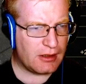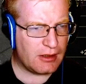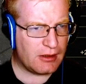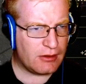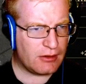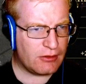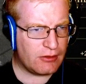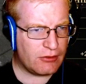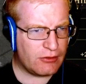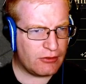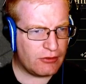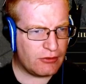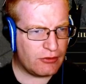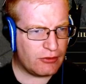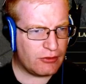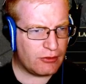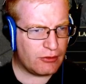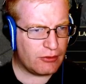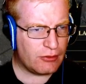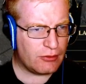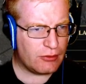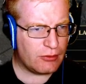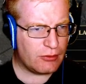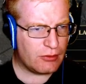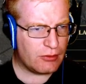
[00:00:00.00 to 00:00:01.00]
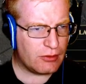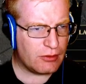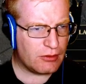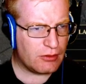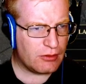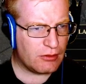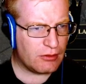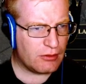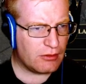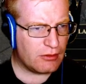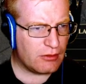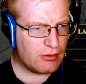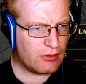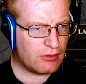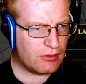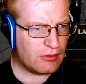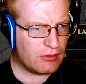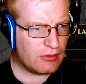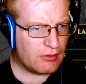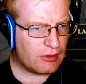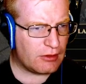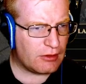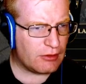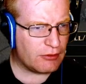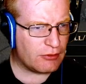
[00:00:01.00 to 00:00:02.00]
into
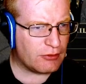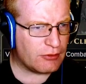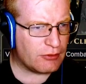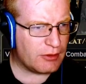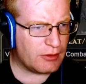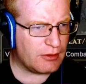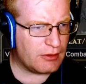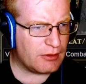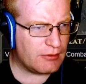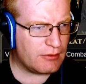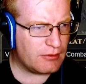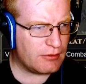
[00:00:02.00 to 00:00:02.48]
territory.